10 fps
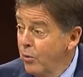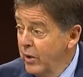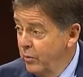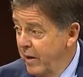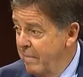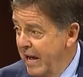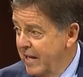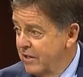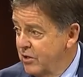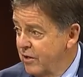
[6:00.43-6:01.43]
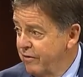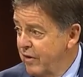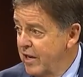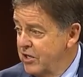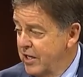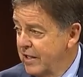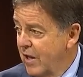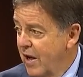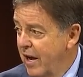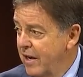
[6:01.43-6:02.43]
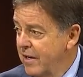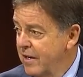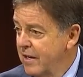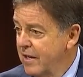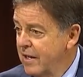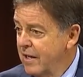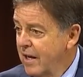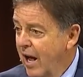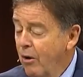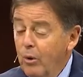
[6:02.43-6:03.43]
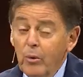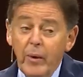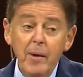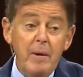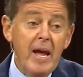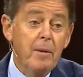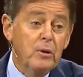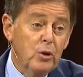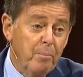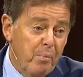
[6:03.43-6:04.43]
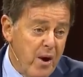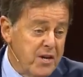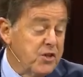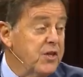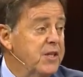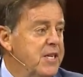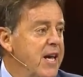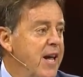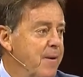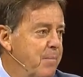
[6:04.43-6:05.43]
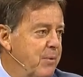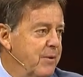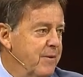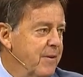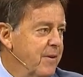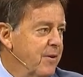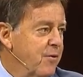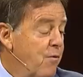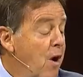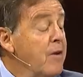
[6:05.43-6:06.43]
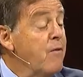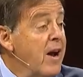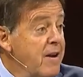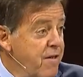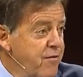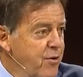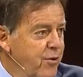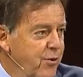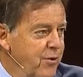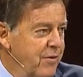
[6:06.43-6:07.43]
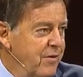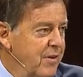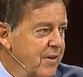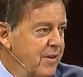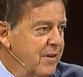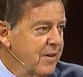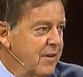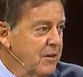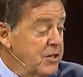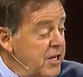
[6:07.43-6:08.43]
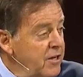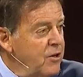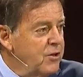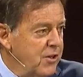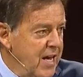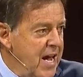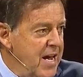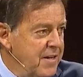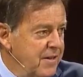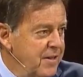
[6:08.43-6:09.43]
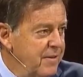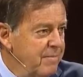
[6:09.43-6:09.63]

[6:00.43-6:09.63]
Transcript: will we make it to the finishing line? How will we be able to breast the tape, run right through, continue to the end?